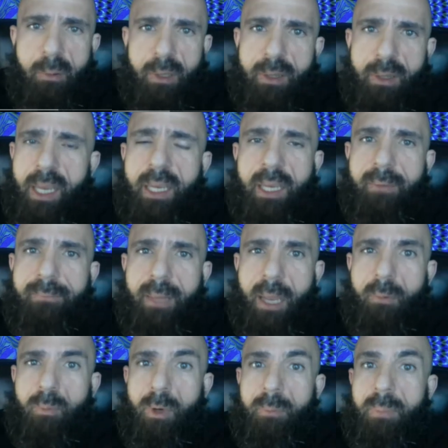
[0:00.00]
I would think
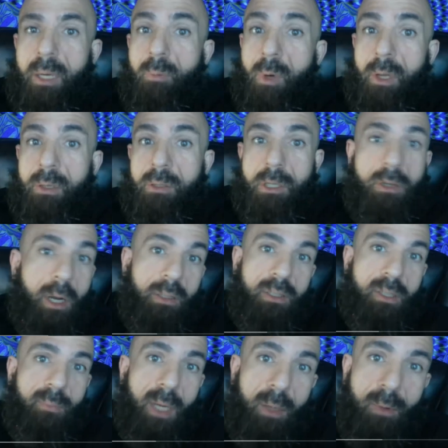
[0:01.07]
if they would be willing to
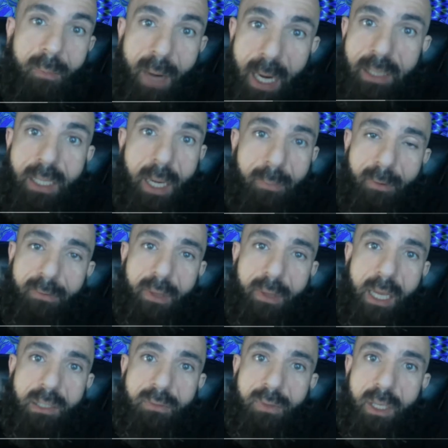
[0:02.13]
talk to somebody with my type
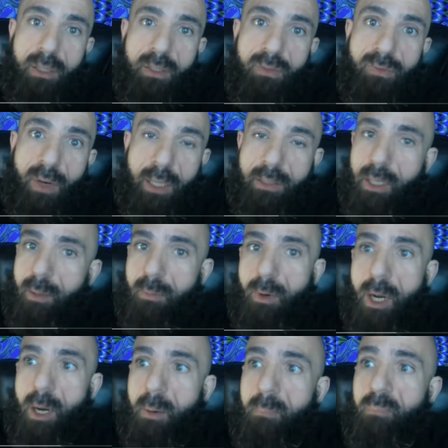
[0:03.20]
of philosophy in this
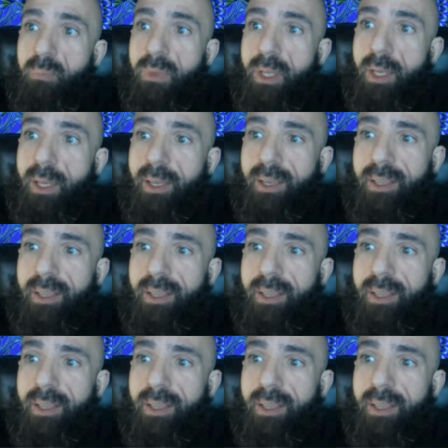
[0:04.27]
fucked up realm,